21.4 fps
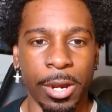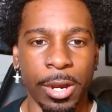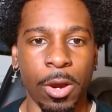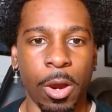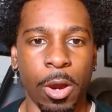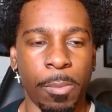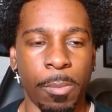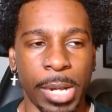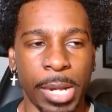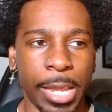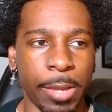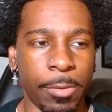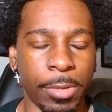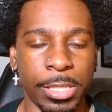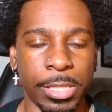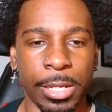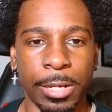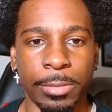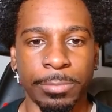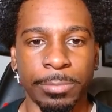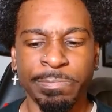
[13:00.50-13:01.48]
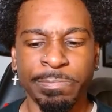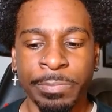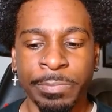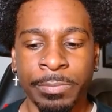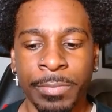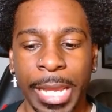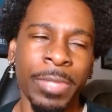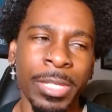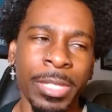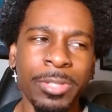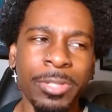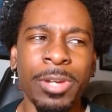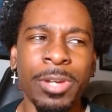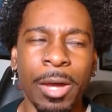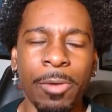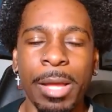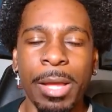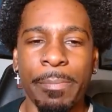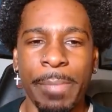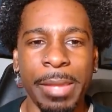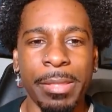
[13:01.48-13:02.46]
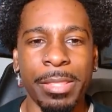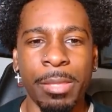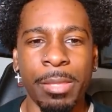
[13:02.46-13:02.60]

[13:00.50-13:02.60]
her or playing with her. And you know what?